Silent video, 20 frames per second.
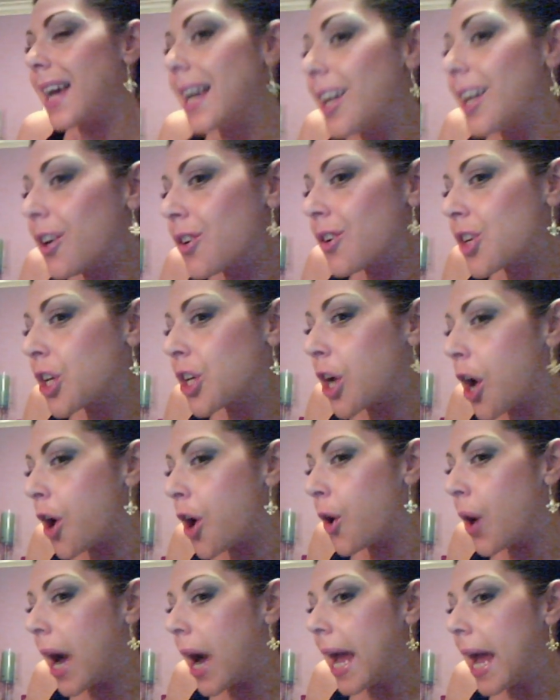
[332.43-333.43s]
Ten years
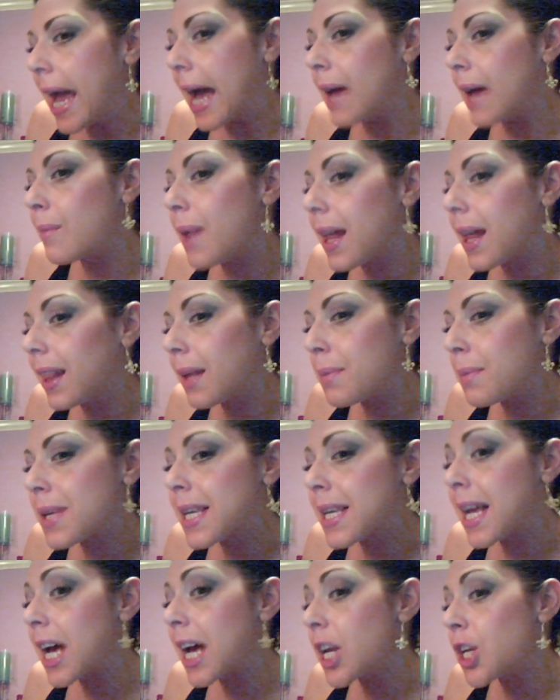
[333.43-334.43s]
ago, I had my
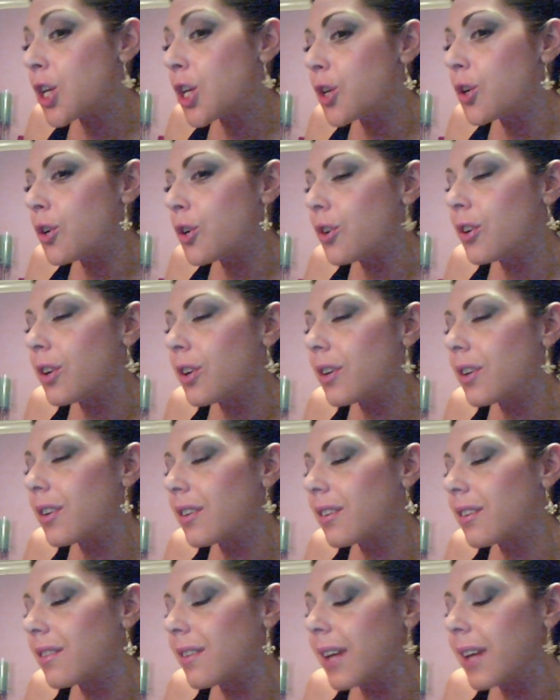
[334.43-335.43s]
lips tattooed.
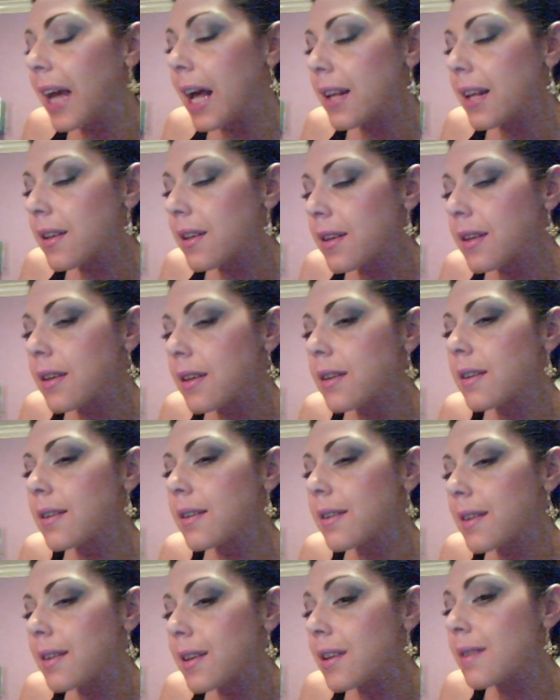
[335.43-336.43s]
Yes,
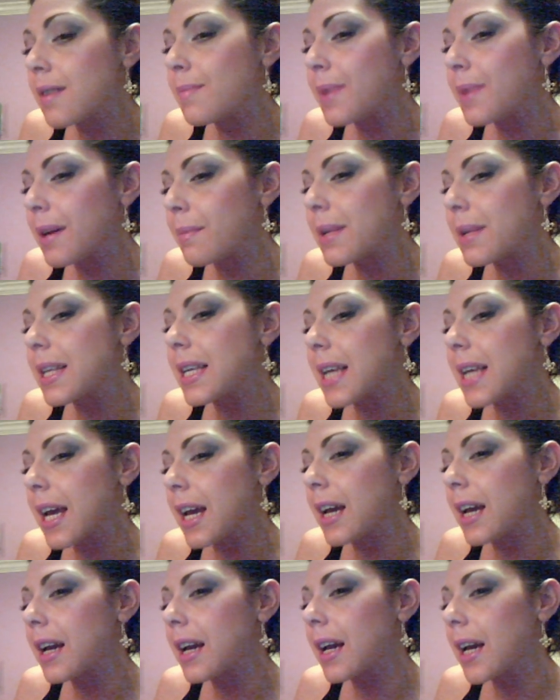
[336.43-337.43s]
it's a big
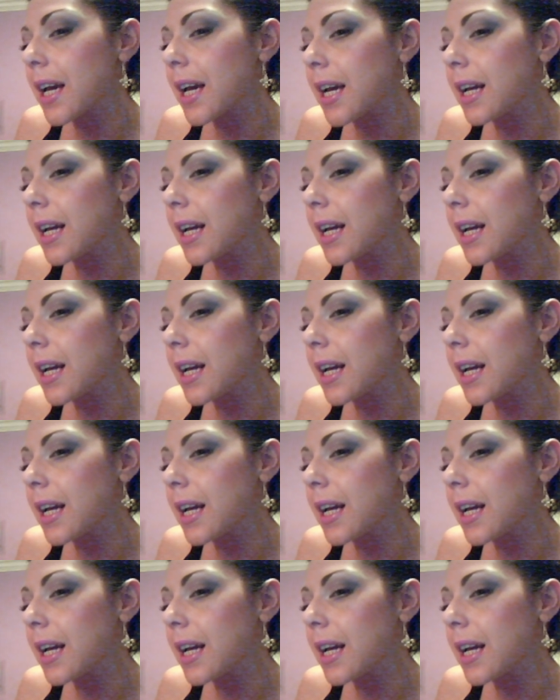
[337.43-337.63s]
mistake.